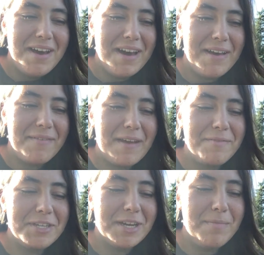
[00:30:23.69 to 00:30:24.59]
I have to have
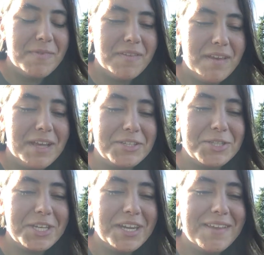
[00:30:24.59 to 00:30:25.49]
chips and
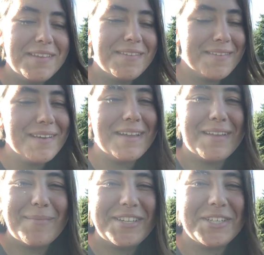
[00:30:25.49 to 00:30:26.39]
cheese. I
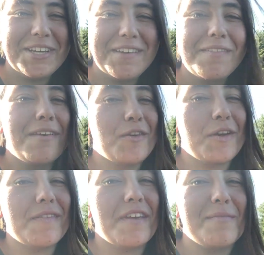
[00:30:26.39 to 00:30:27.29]
love my cheese, as you
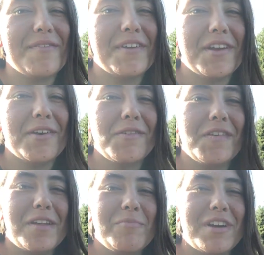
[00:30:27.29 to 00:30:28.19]
can see in my videos,
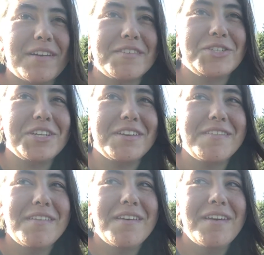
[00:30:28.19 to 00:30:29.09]
eating blocks of cheese.